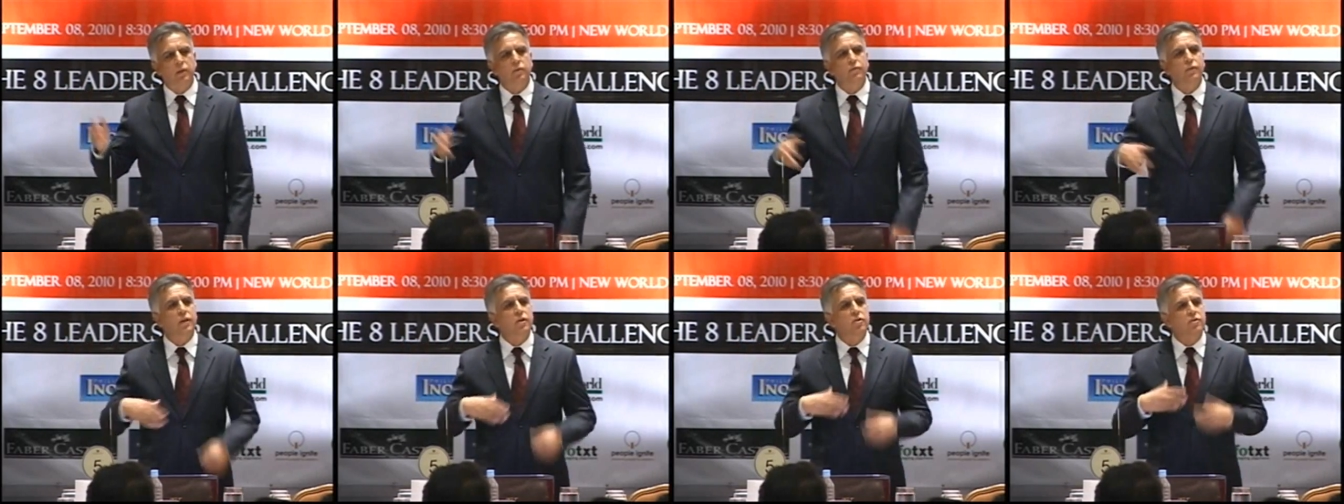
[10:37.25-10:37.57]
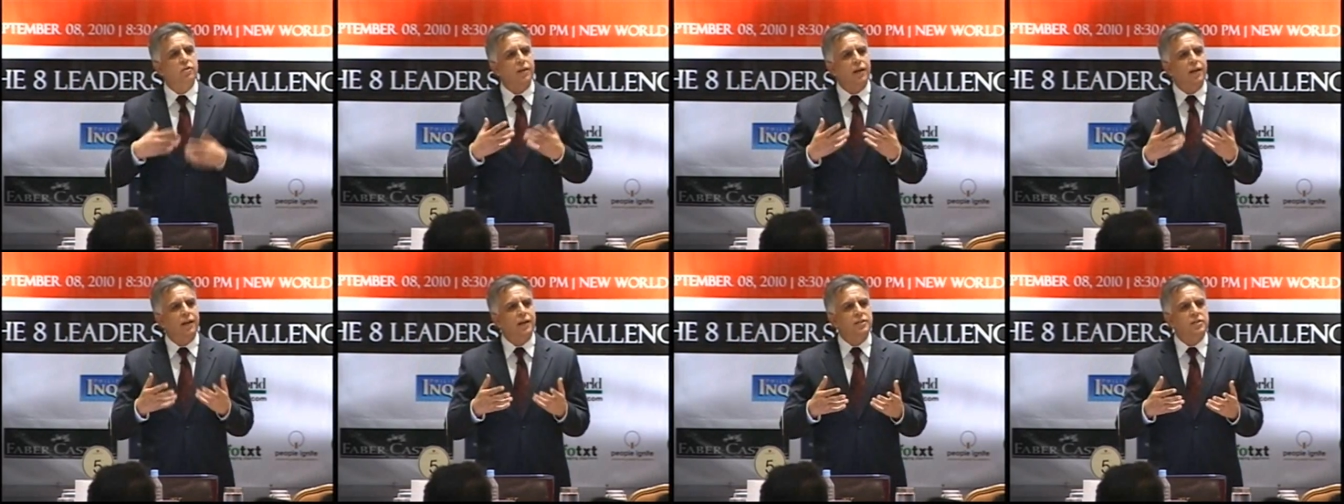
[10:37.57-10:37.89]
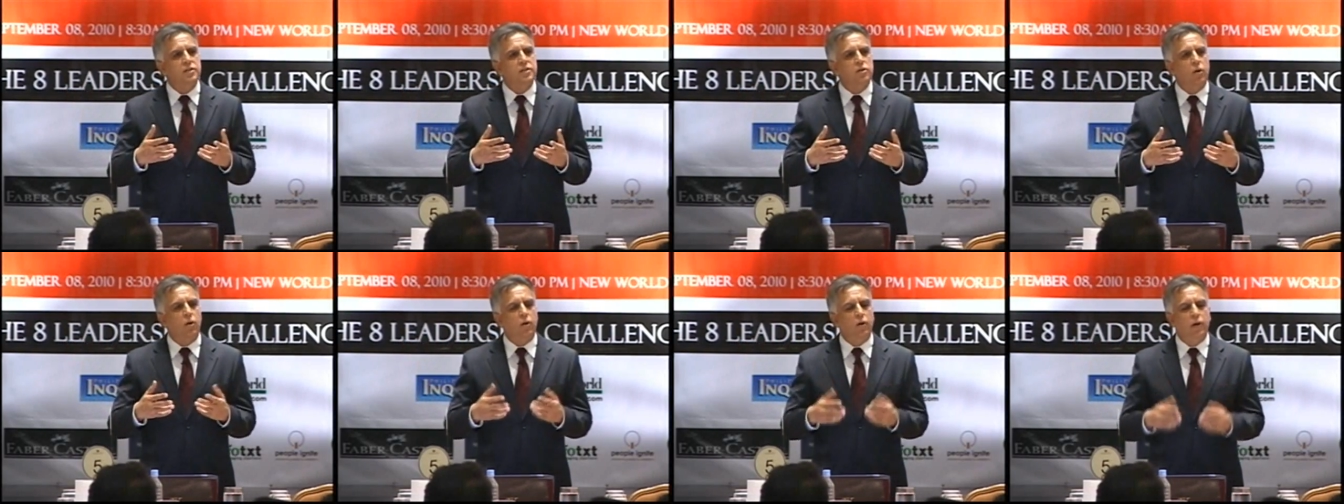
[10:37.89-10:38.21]
But when you tell
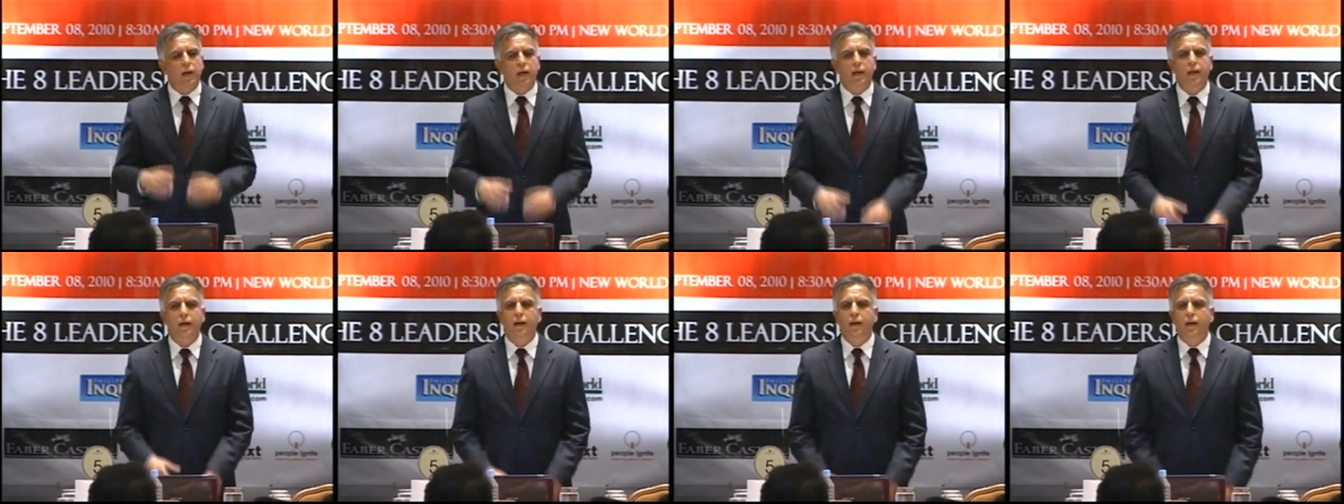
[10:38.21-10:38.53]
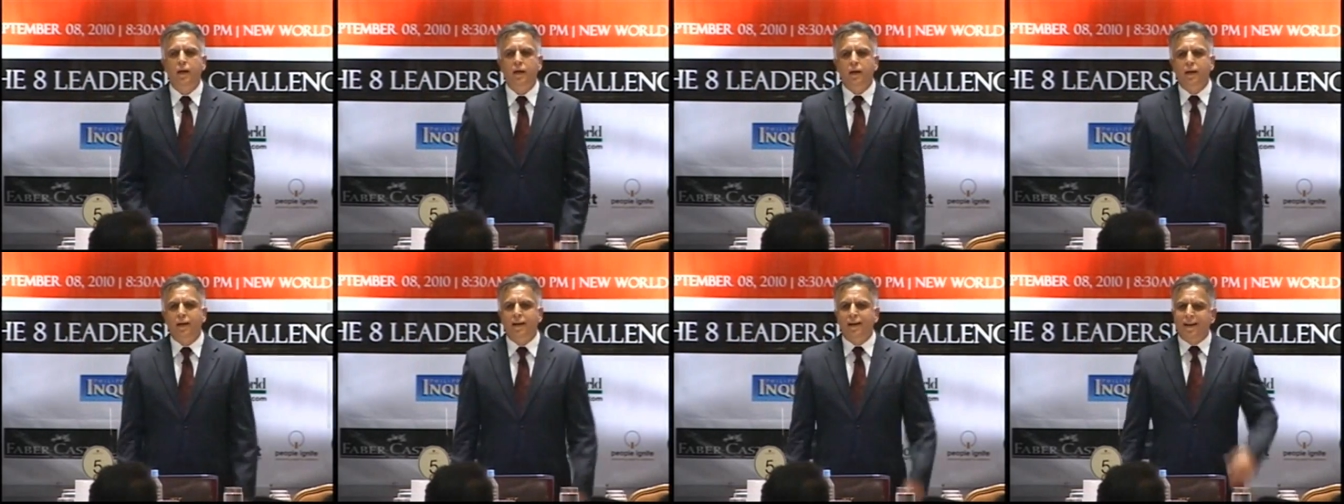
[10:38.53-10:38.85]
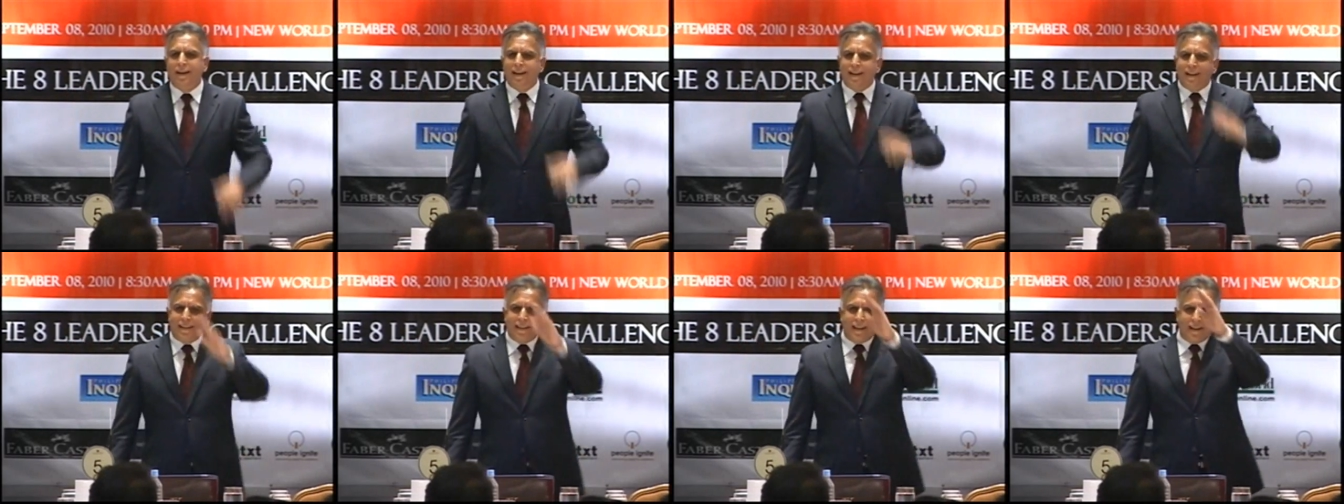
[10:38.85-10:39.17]
a story,
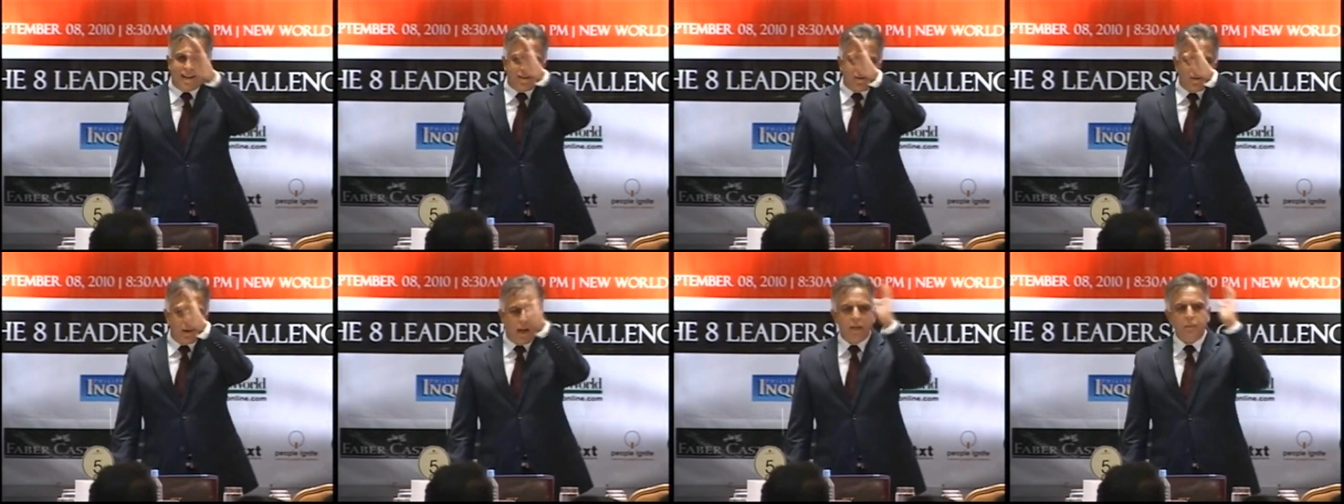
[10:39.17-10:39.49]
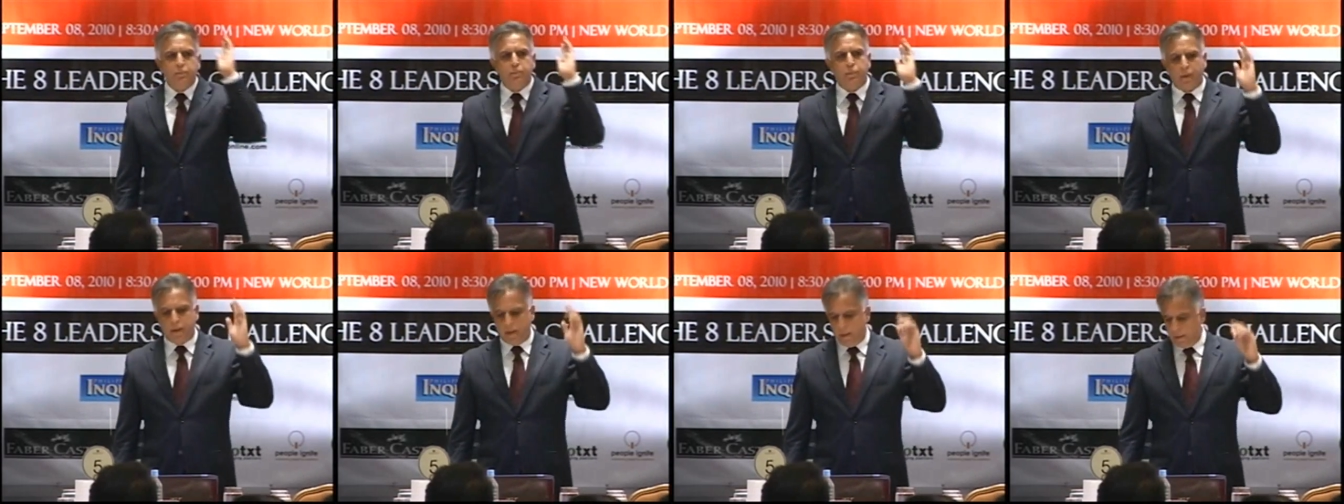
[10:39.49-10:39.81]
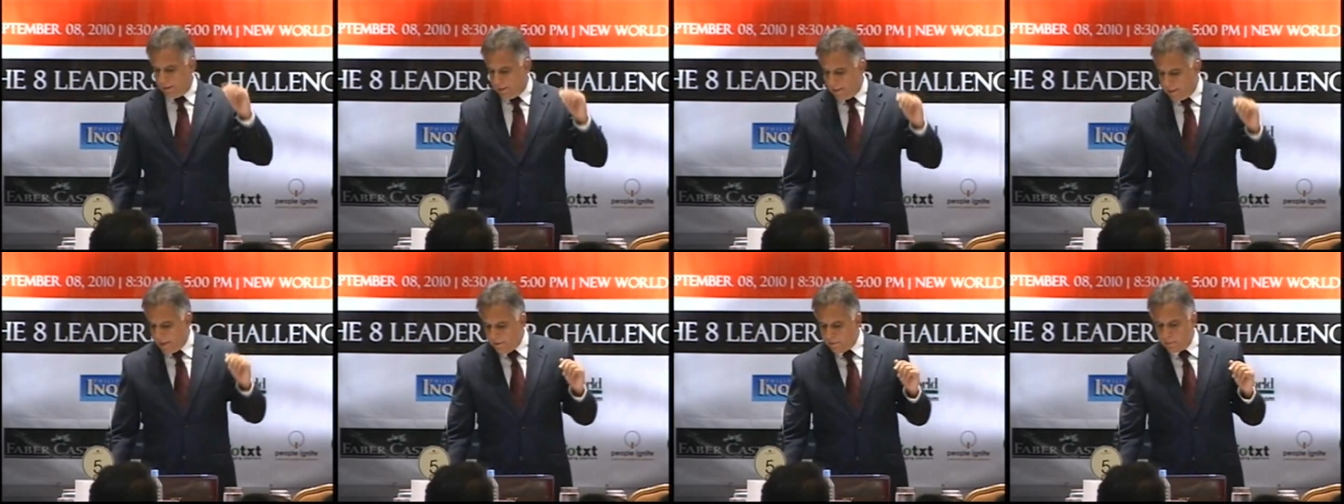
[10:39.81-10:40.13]
that
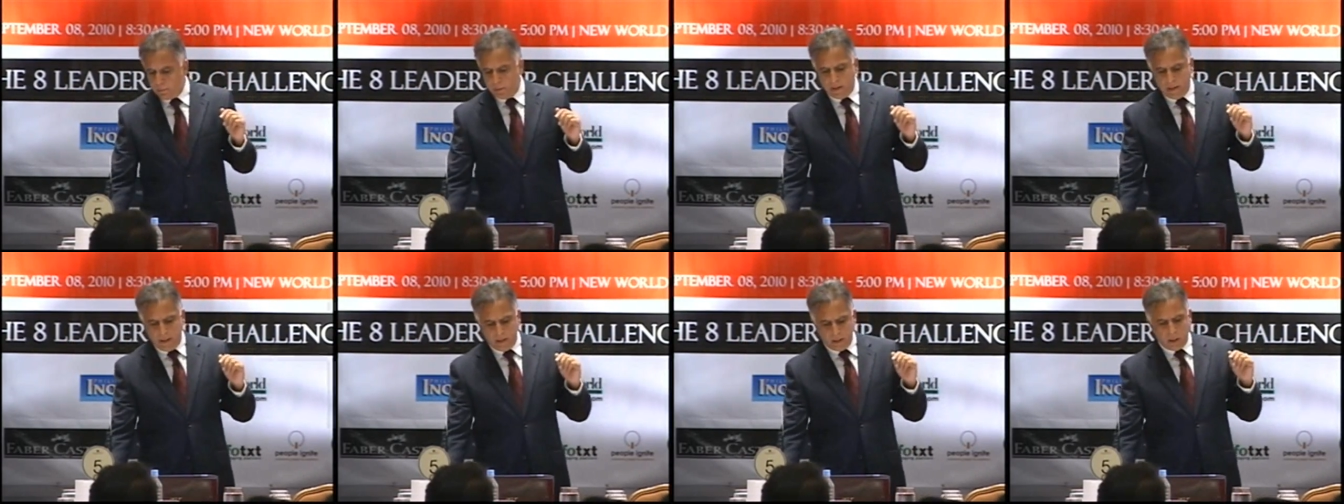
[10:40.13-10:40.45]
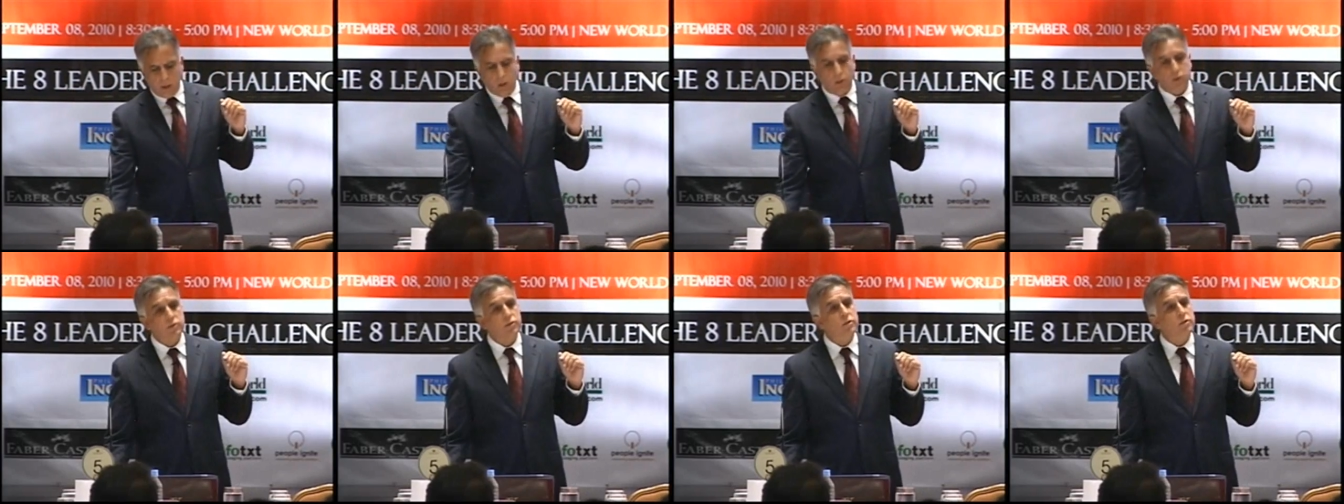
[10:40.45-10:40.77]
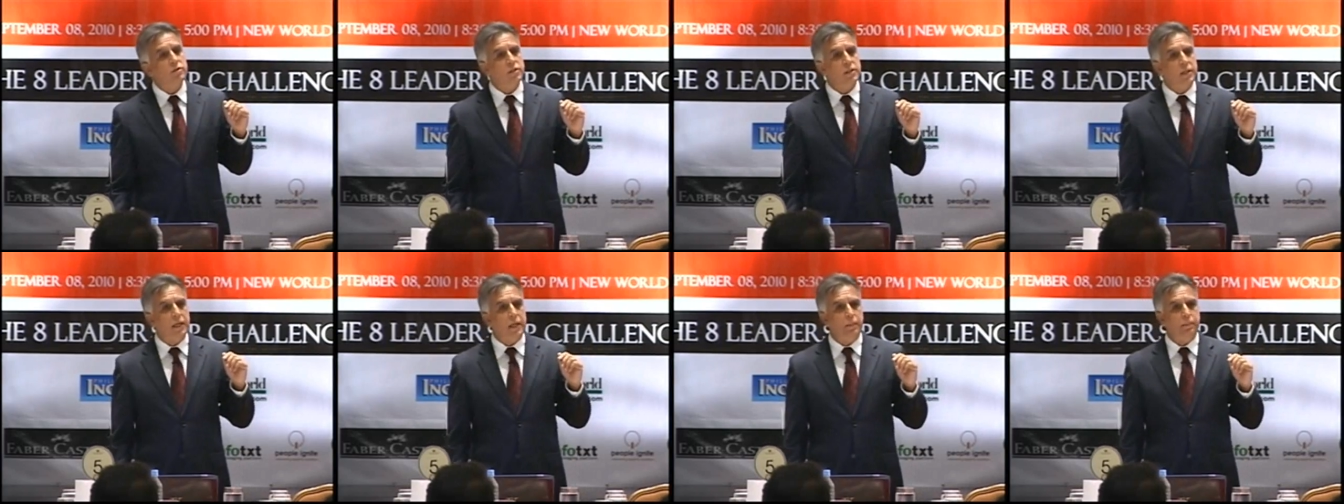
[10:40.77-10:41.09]
left brain goes
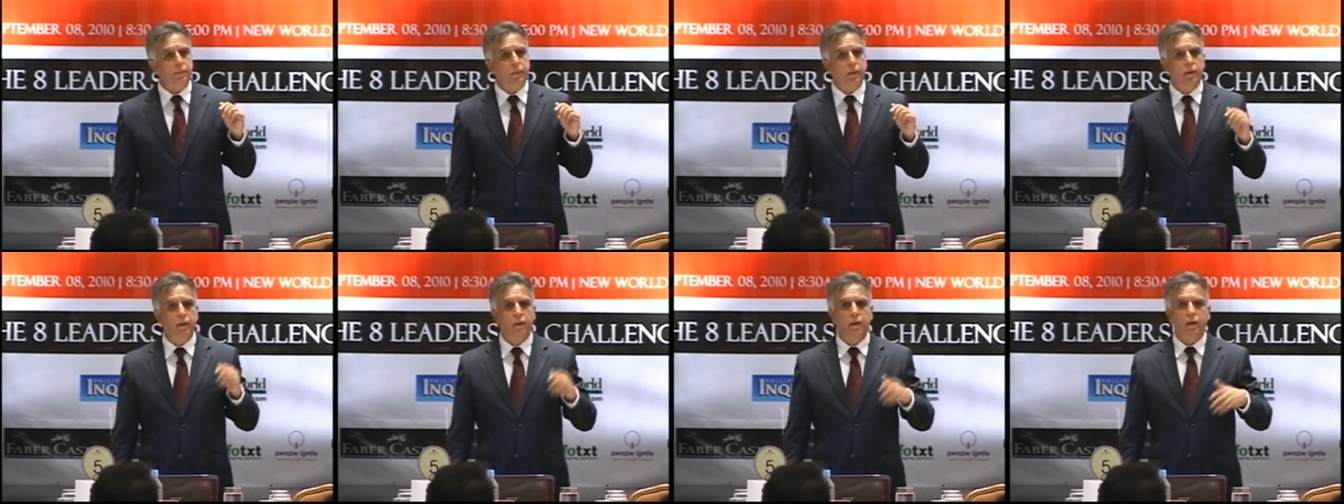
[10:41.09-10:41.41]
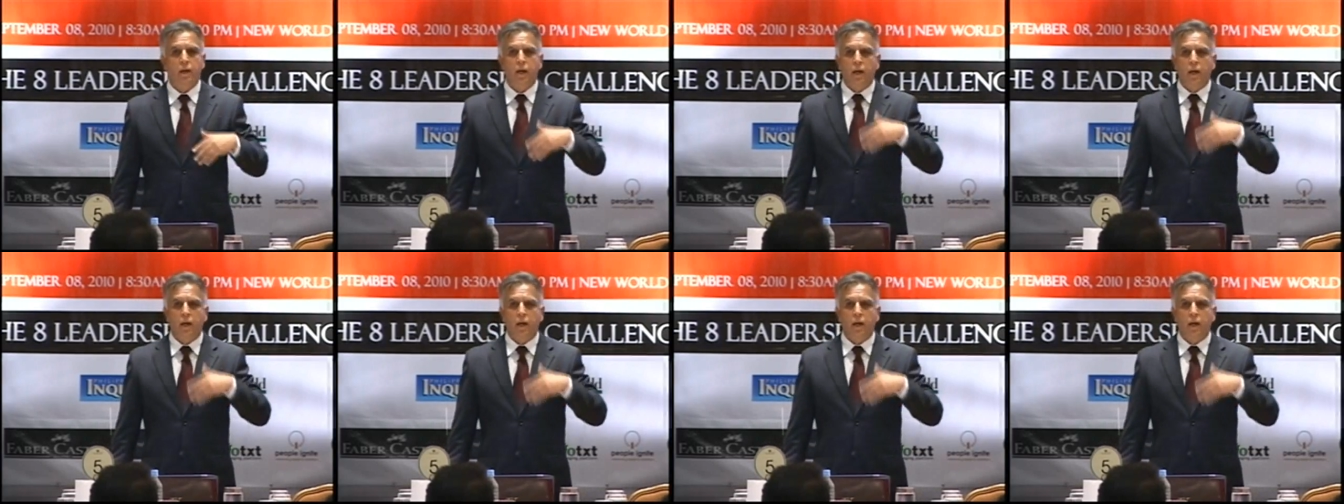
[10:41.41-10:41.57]
to sleep,